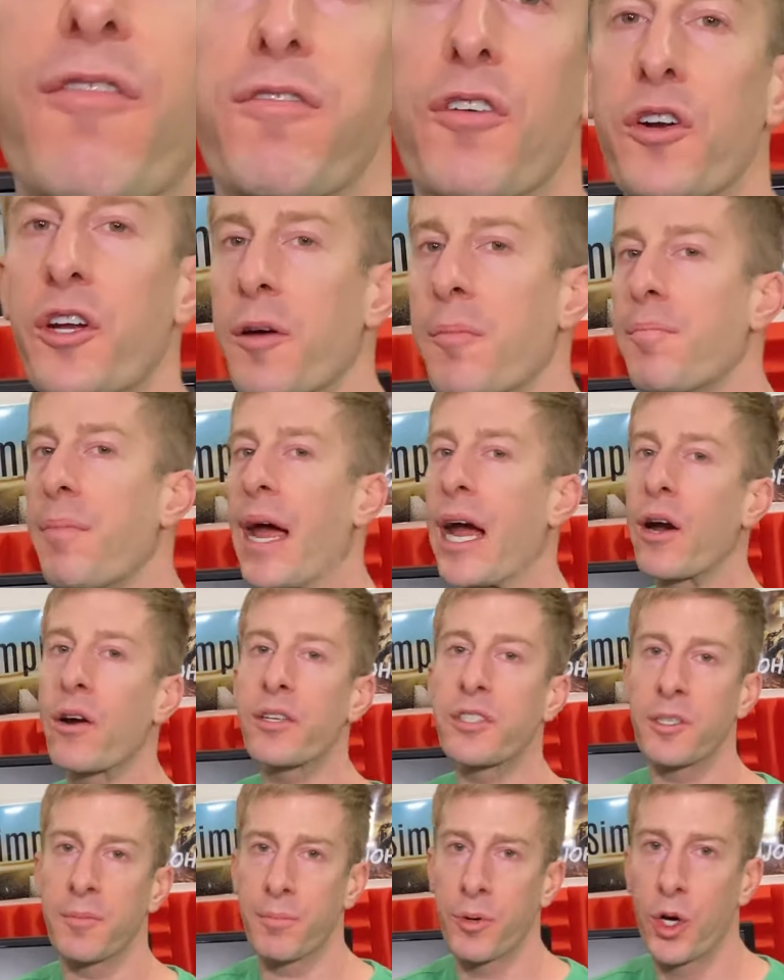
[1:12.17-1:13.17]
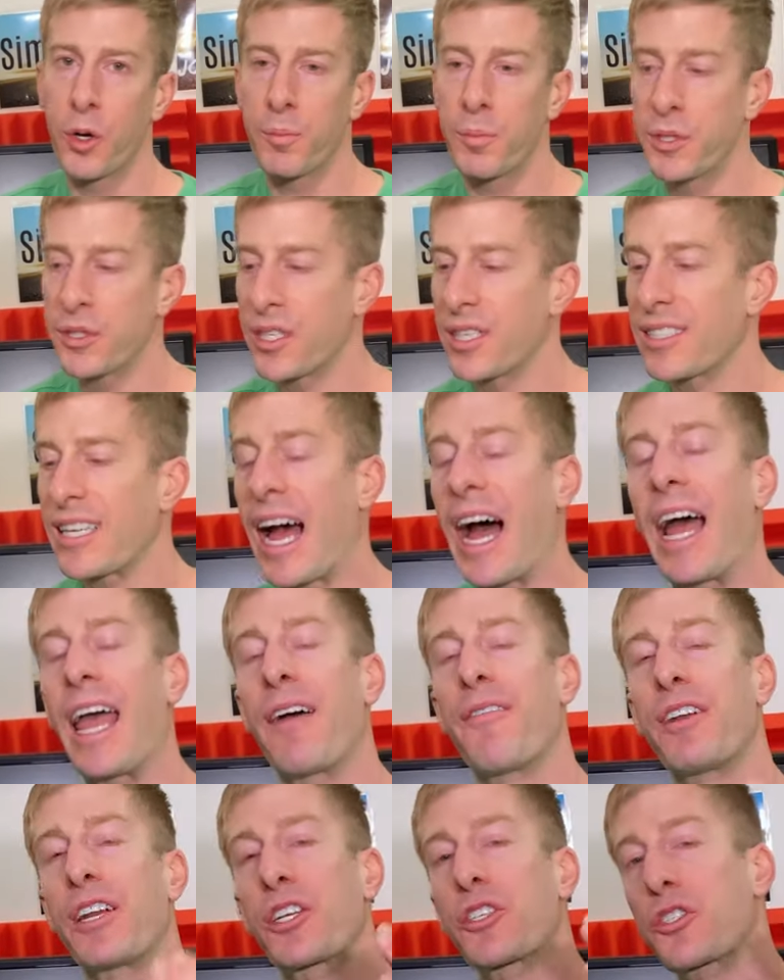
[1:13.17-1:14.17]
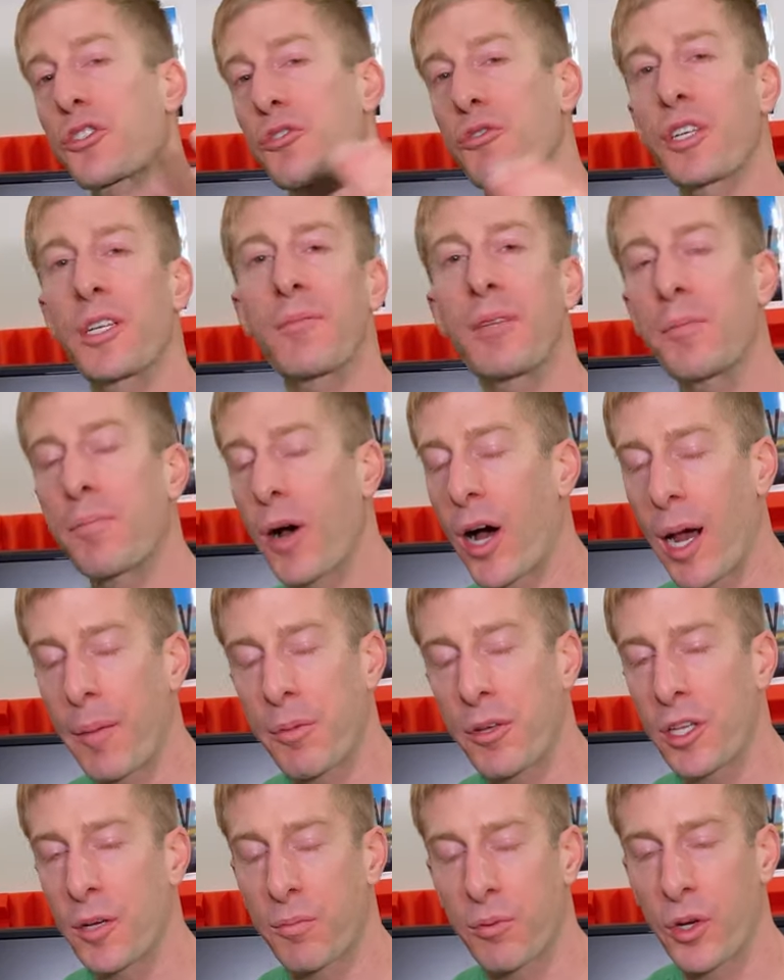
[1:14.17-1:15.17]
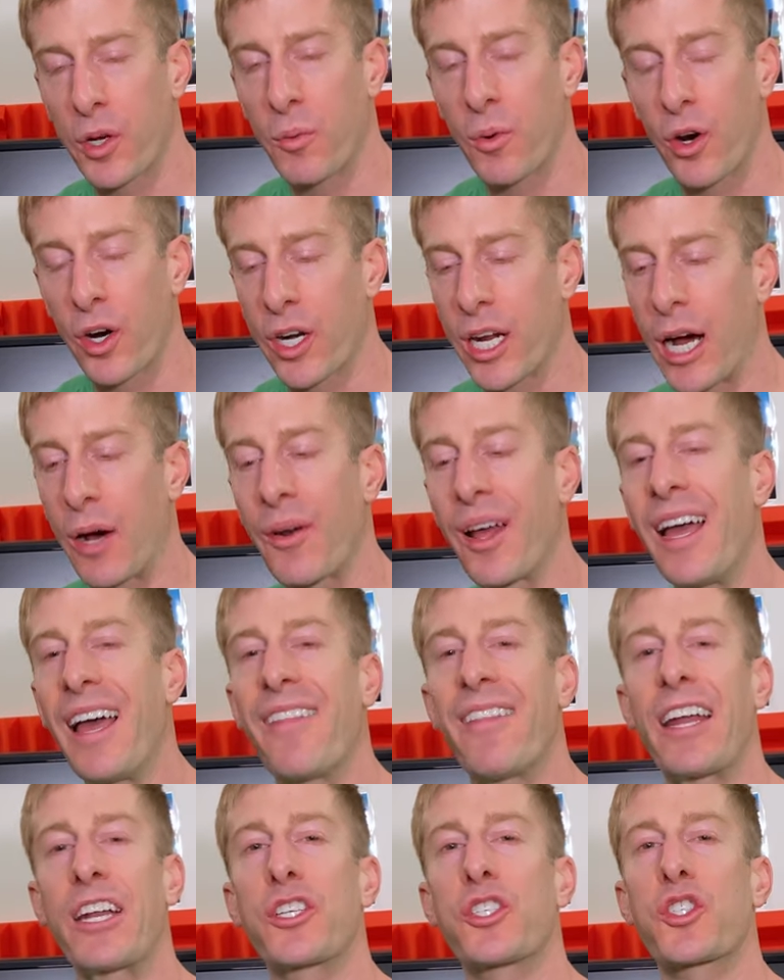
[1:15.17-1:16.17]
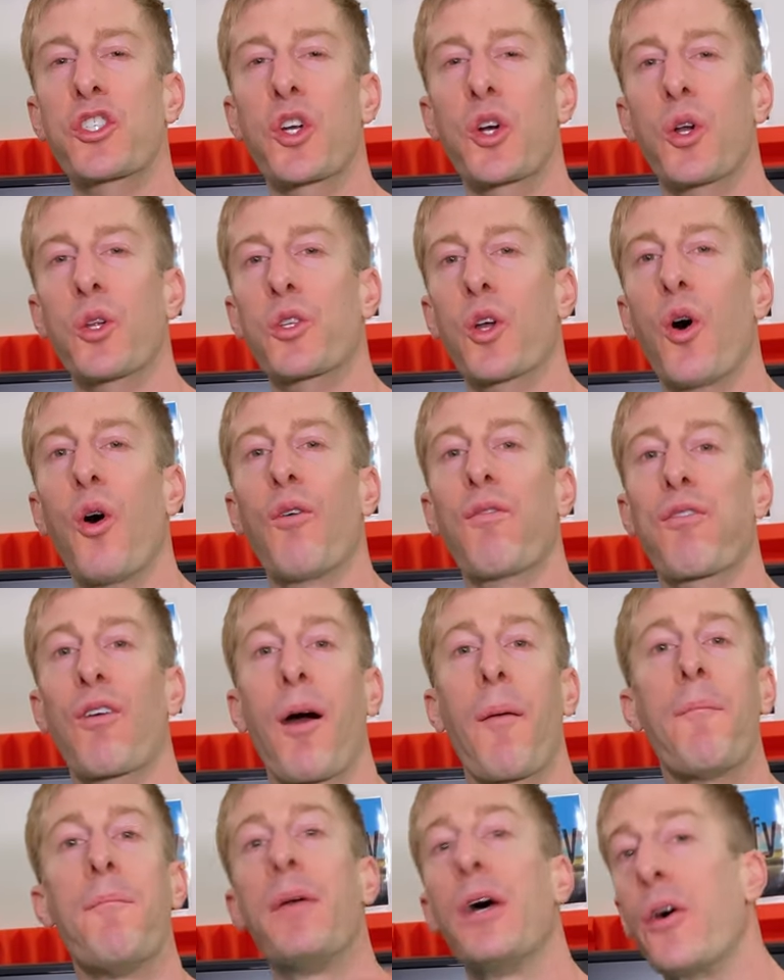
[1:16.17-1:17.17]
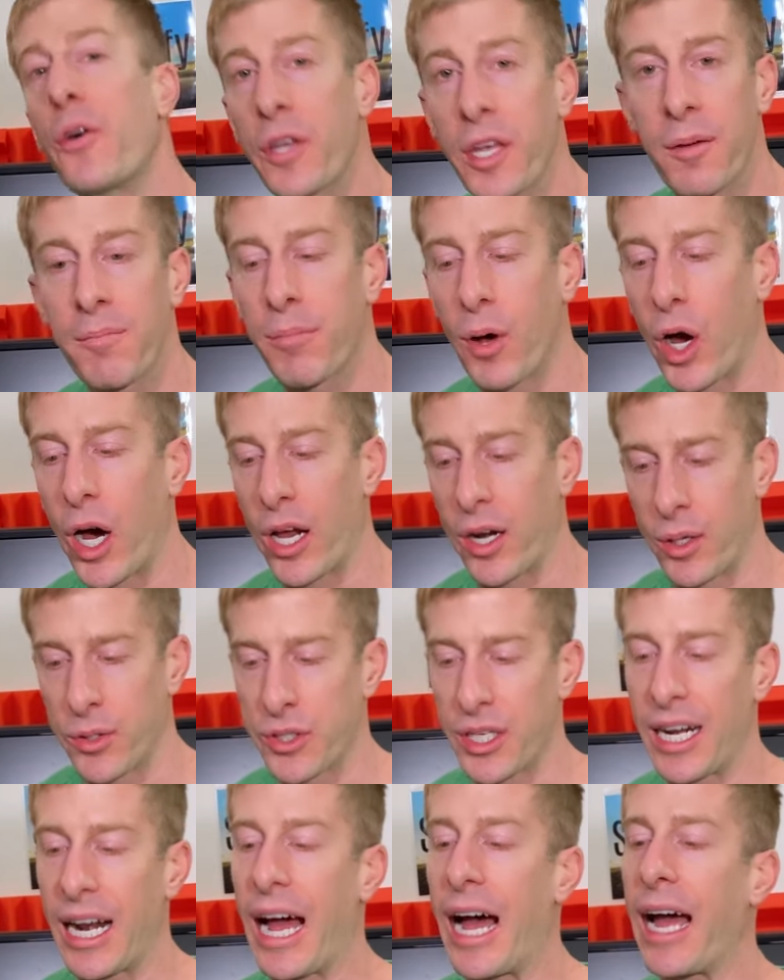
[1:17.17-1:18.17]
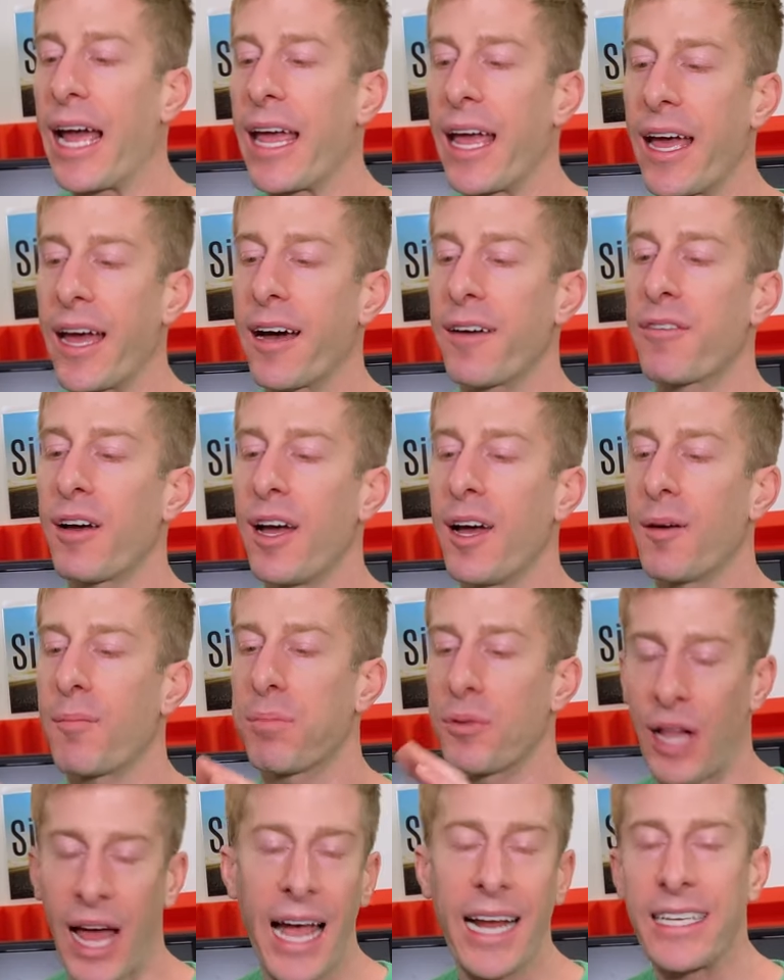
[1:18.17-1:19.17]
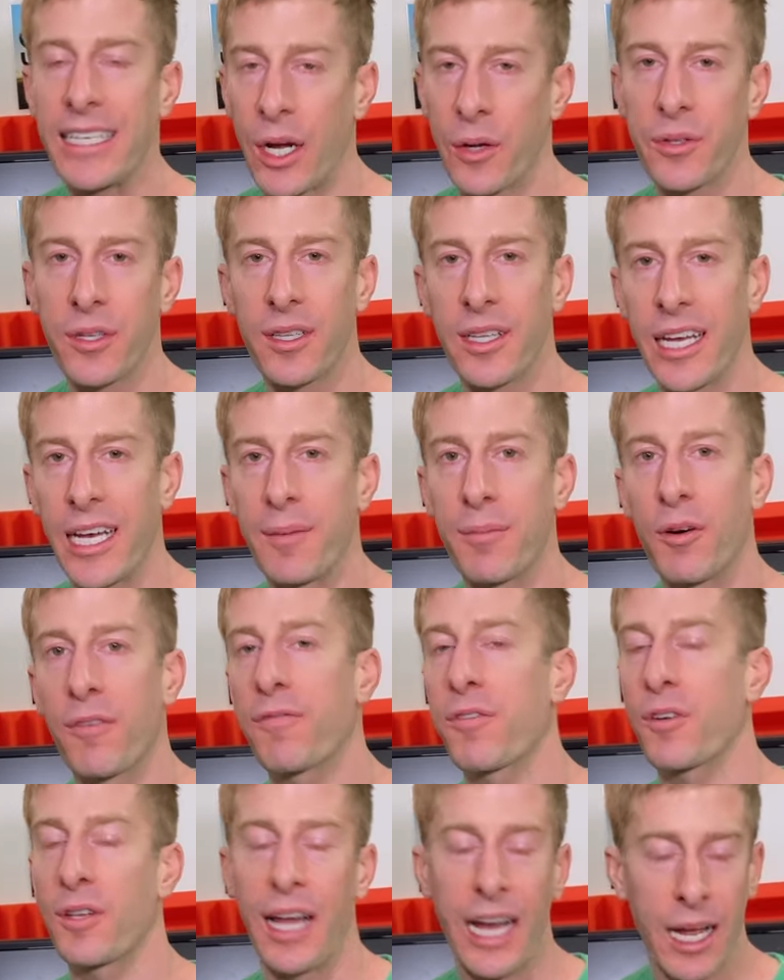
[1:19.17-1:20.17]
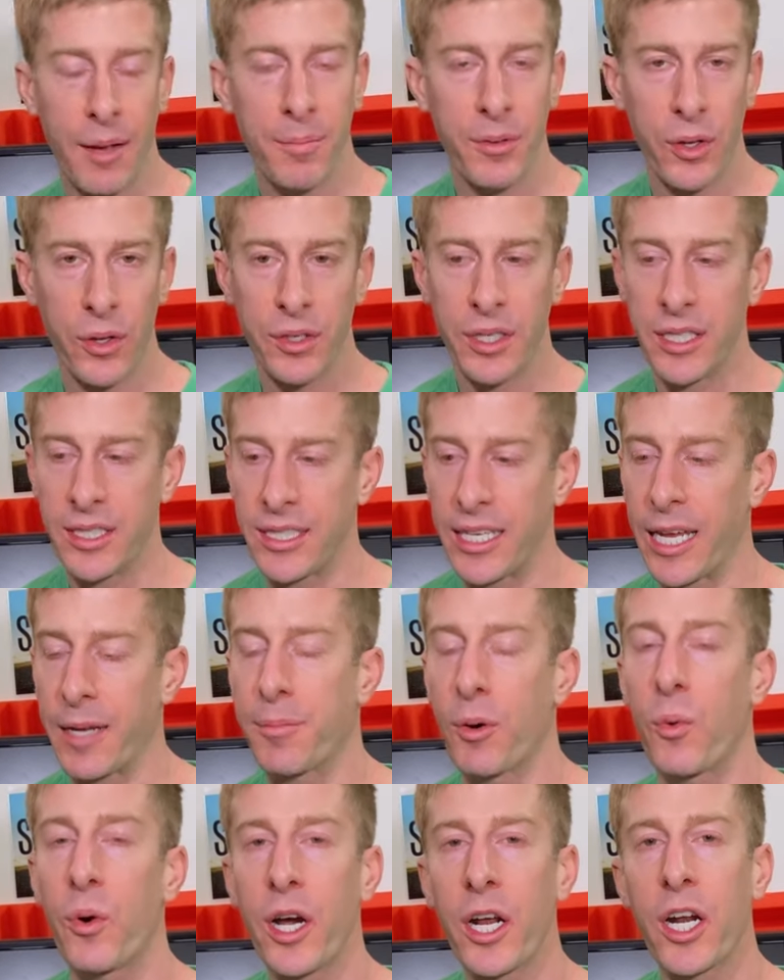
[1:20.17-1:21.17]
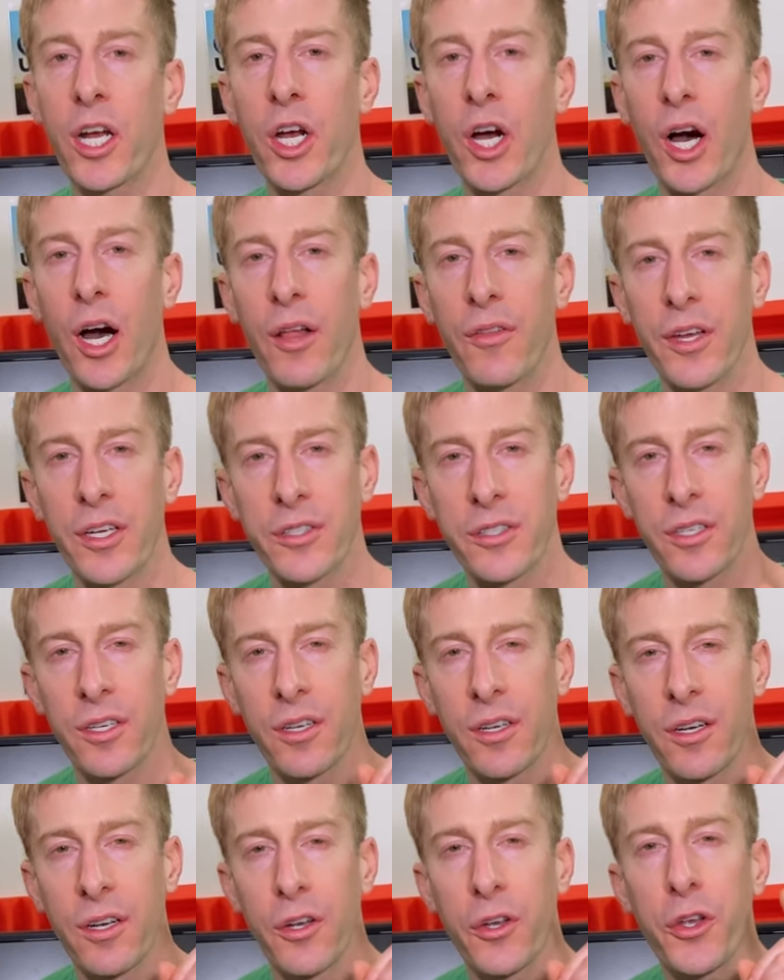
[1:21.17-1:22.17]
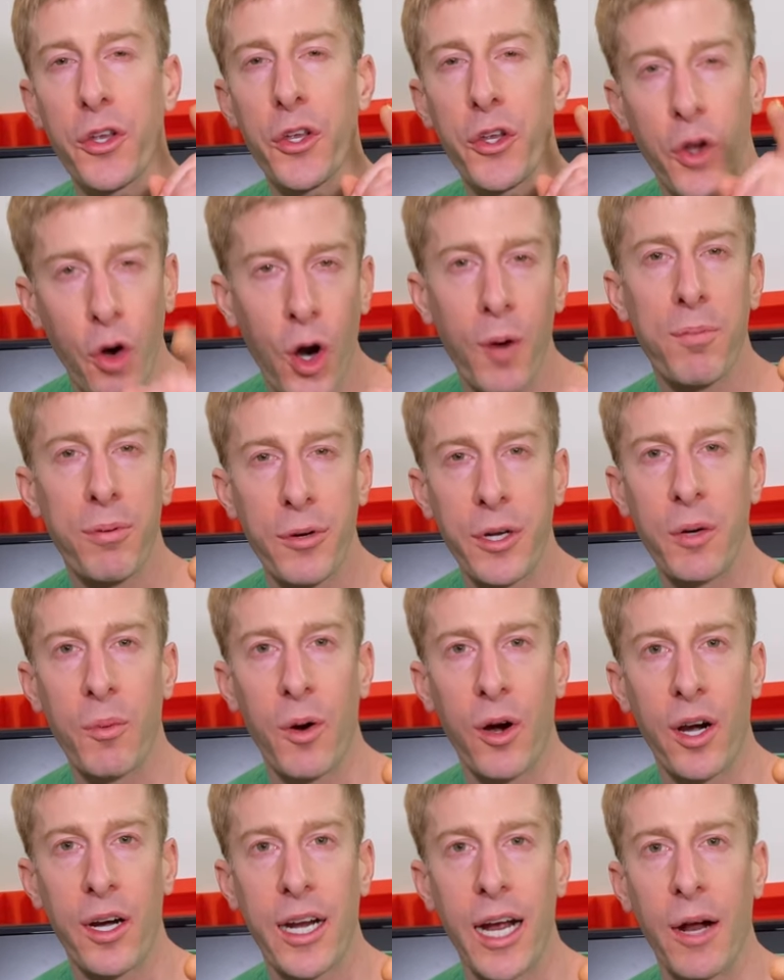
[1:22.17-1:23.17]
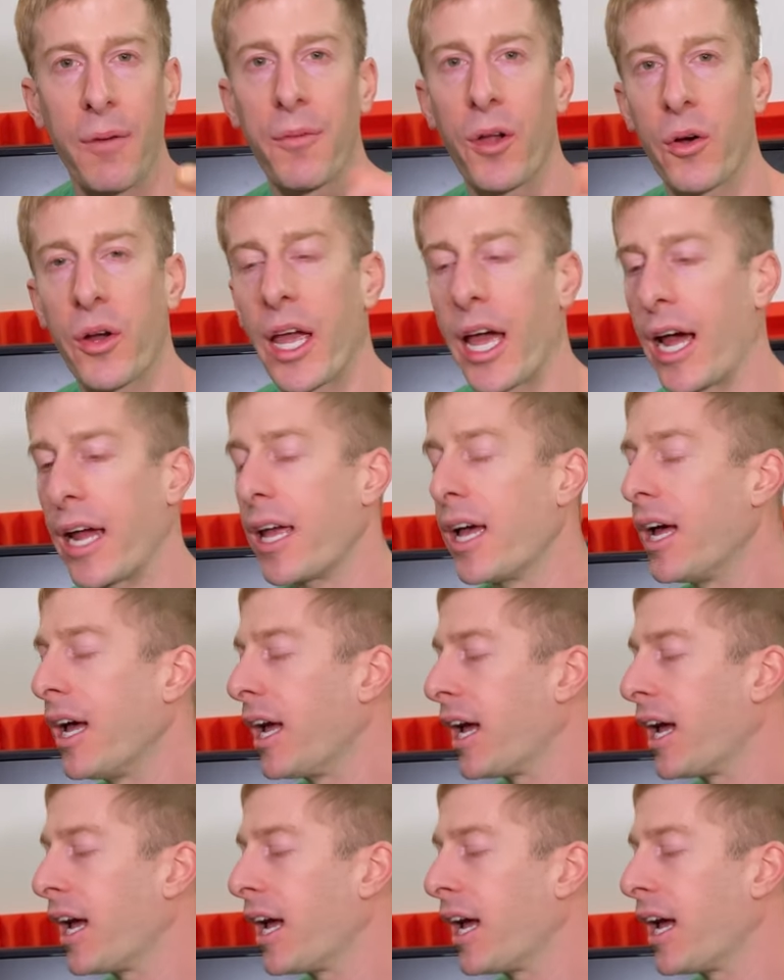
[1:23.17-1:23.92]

For comparison purposes, I have an extremely popular pre-workout that has sold over a million bottles, and I have blacked out the label for liability's sake, but we're going to call this your pre-workout, okay?